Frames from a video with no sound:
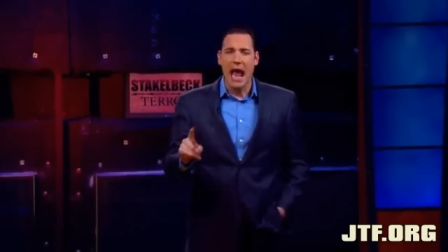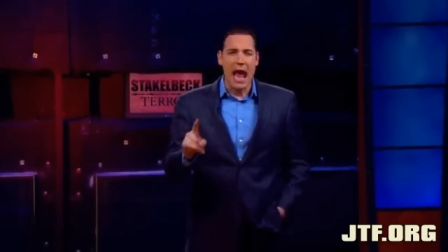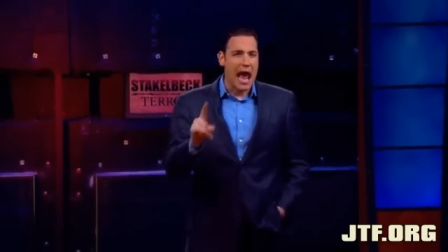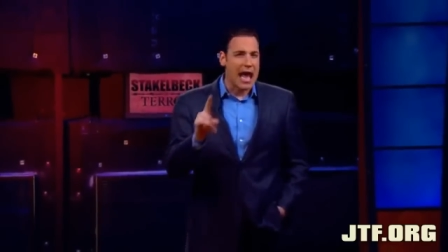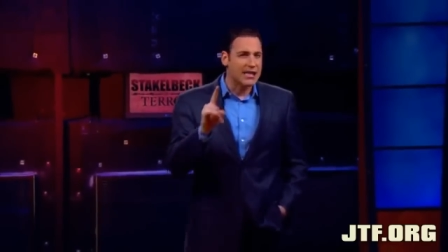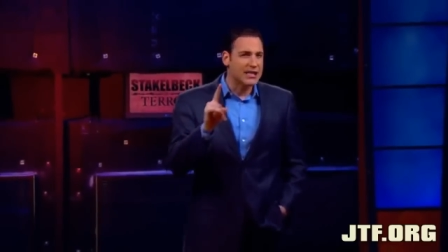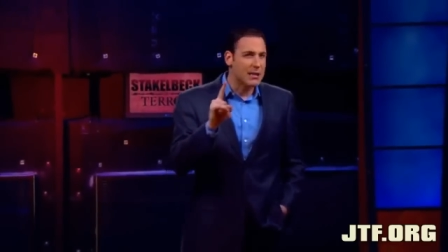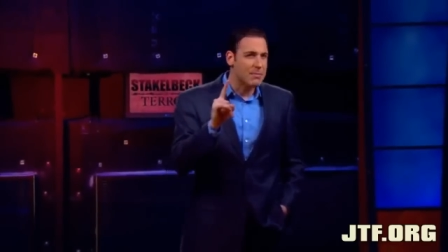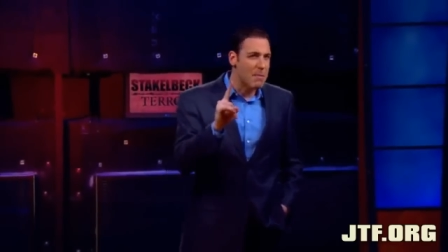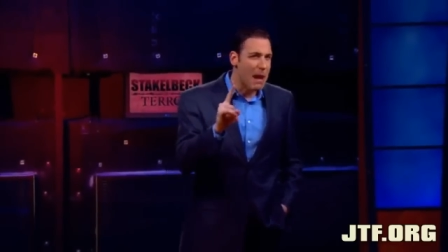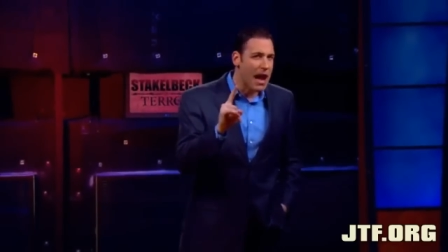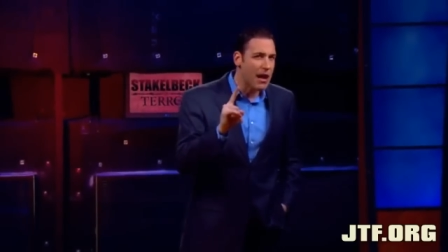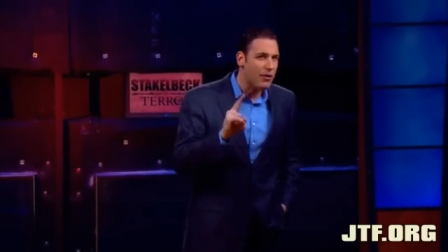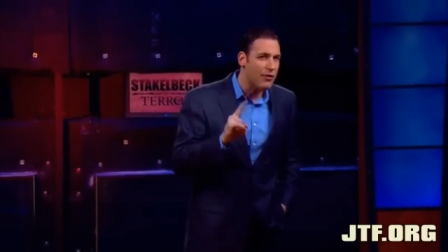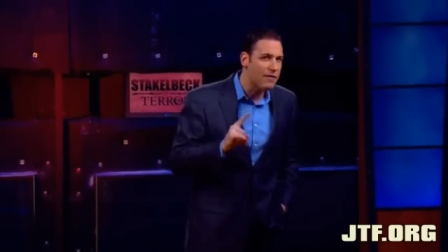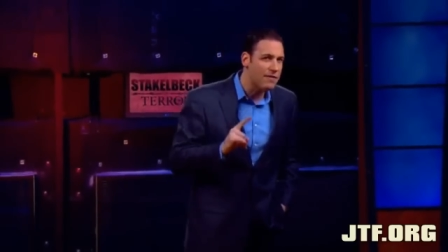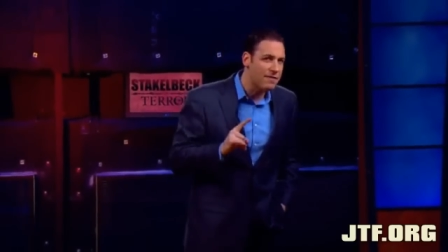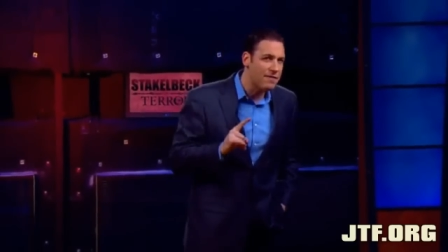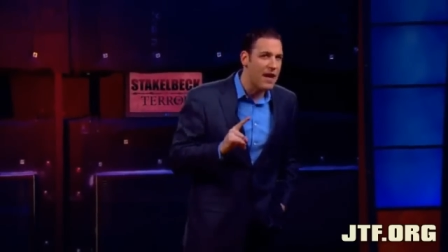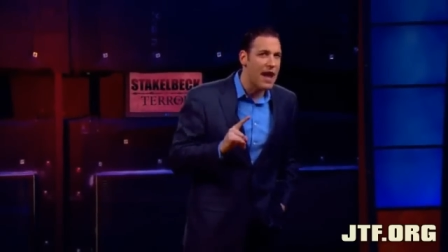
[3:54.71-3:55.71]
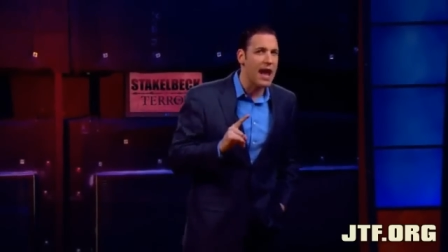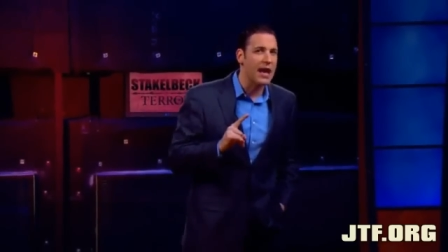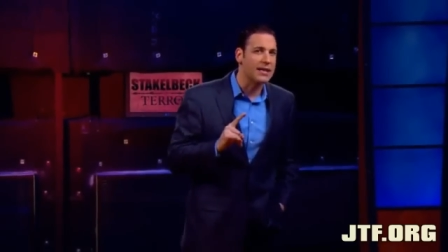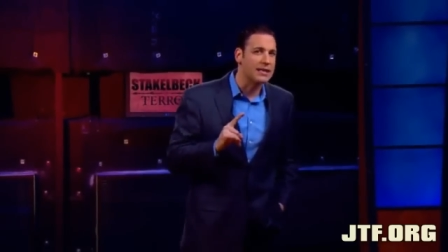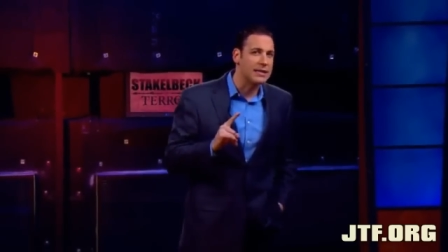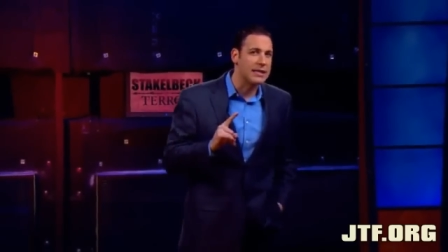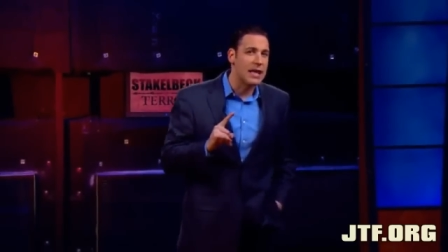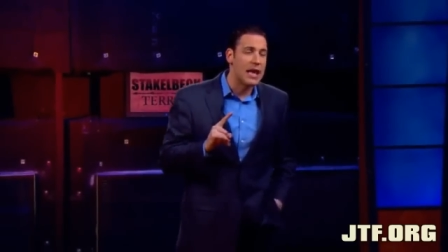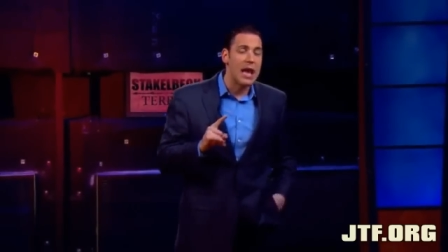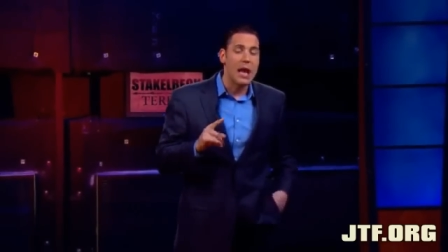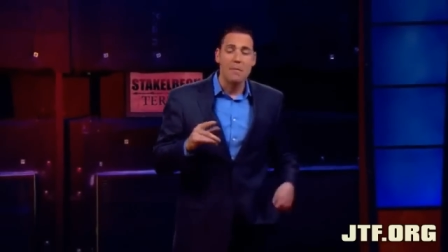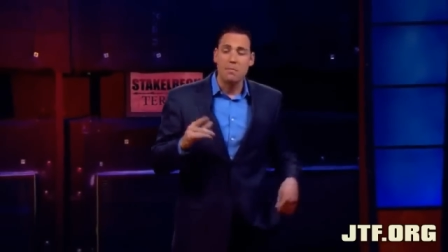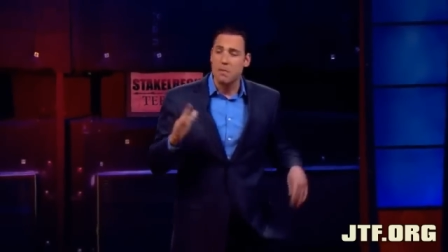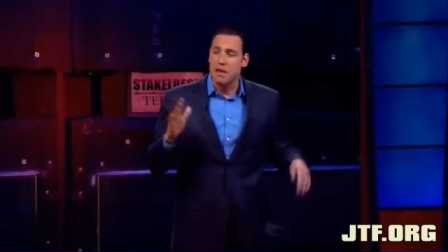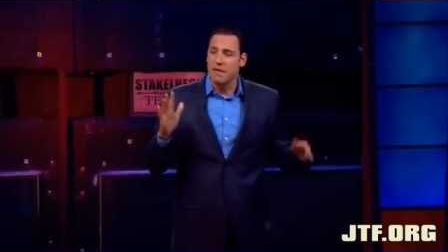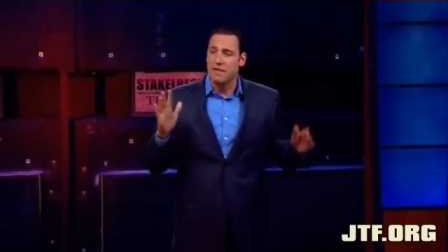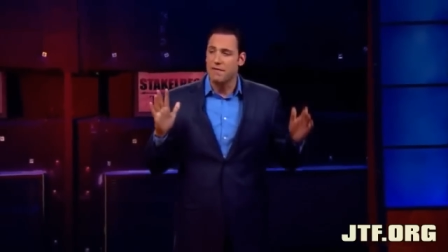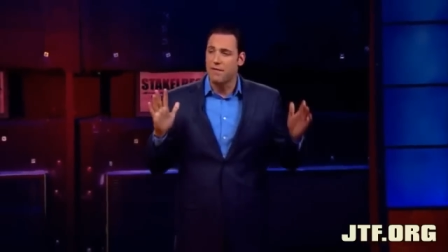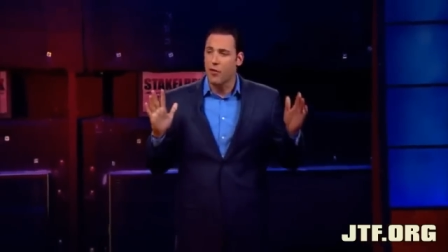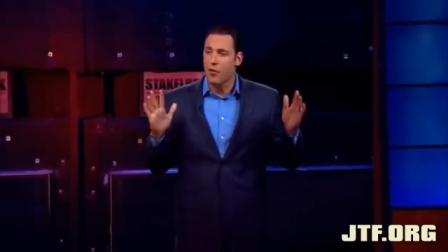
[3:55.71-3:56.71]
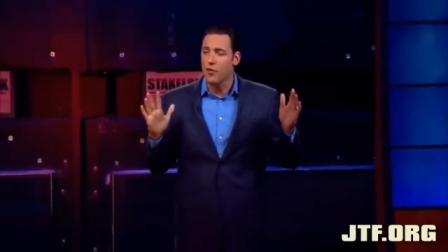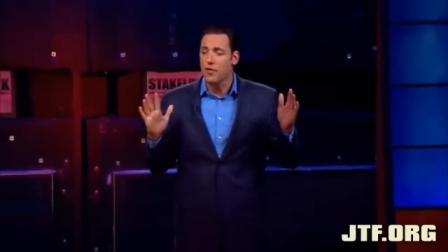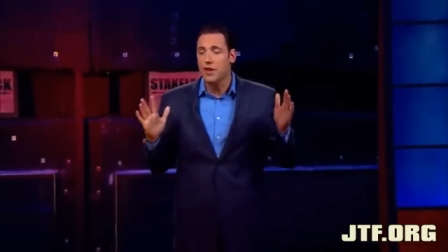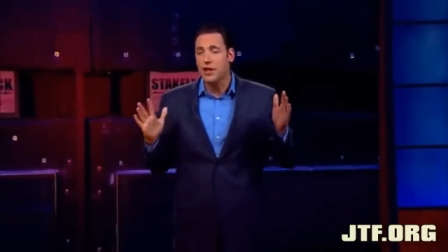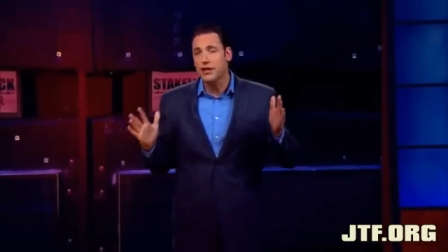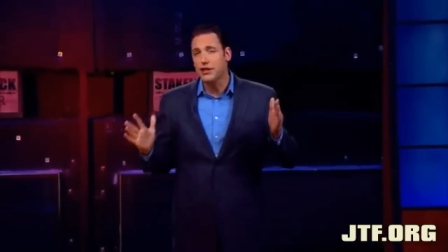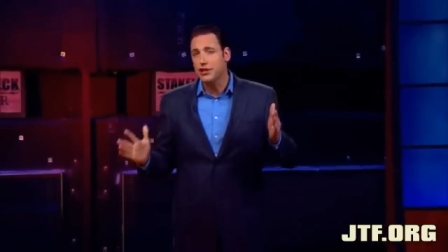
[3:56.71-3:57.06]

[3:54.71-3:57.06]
As a matter of fact, before the